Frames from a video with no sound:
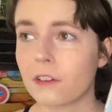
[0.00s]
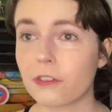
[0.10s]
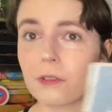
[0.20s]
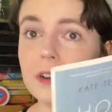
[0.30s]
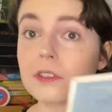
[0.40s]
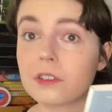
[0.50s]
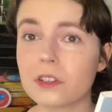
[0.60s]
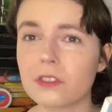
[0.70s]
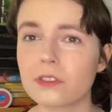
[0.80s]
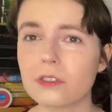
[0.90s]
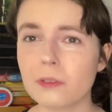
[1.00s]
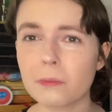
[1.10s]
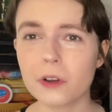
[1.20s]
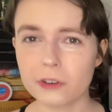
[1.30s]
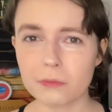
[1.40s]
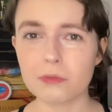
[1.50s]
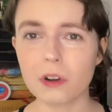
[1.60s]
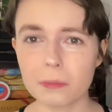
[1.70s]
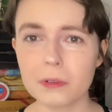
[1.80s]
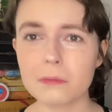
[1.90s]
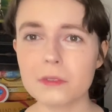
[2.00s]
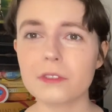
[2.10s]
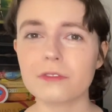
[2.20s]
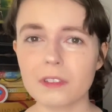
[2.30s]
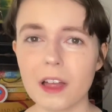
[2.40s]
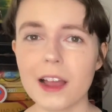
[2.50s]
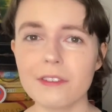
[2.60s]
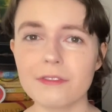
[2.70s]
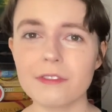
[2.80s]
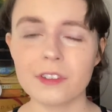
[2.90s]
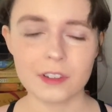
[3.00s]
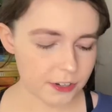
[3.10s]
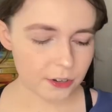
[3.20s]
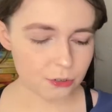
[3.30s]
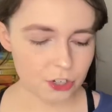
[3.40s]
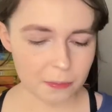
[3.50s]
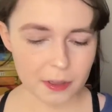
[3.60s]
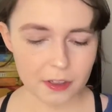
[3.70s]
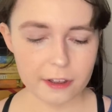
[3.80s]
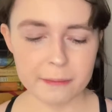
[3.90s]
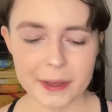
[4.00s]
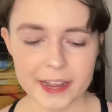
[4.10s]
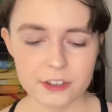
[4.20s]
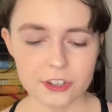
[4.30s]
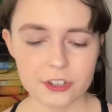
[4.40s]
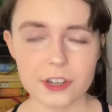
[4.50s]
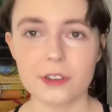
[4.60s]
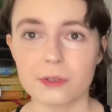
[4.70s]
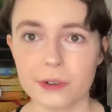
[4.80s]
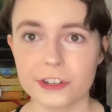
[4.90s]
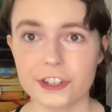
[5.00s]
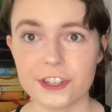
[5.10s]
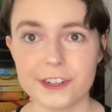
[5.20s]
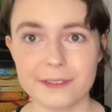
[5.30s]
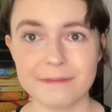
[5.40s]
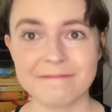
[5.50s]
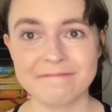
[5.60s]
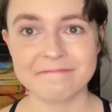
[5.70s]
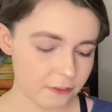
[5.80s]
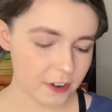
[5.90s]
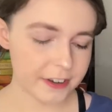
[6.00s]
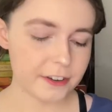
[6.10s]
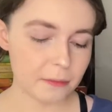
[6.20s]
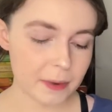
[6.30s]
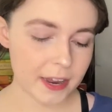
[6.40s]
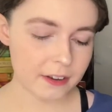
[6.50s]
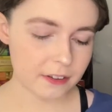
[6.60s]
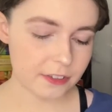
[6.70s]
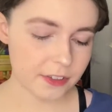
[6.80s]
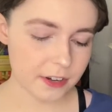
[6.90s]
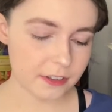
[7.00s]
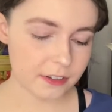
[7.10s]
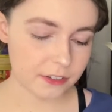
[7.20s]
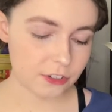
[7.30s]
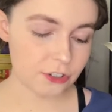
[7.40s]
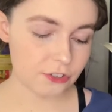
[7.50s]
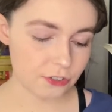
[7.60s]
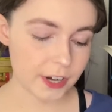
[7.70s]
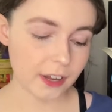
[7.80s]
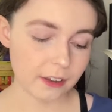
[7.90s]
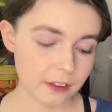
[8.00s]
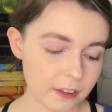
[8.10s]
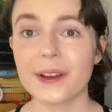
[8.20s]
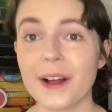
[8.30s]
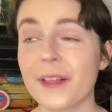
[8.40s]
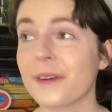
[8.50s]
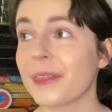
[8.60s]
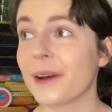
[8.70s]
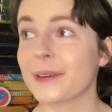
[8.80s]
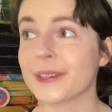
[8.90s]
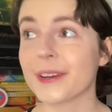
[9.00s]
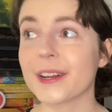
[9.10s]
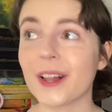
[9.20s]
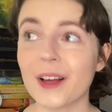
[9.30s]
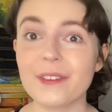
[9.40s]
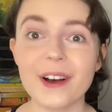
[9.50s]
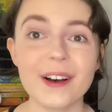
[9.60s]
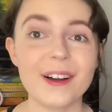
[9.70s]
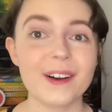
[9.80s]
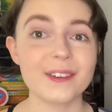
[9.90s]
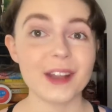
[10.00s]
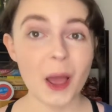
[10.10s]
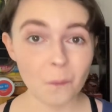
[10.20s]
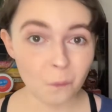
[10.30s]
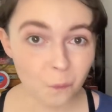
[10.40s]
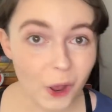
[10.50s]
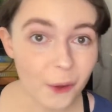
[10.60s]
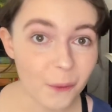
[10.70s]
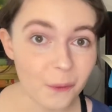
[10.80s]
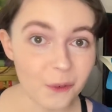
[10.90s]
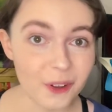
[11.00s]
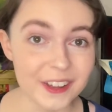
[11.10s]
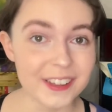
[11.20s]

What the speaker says: thrust into the modern problems of life till she met her match, exhaustion. Find a man thinner than string. Oh, I thought that was so clever. I was like, whoa.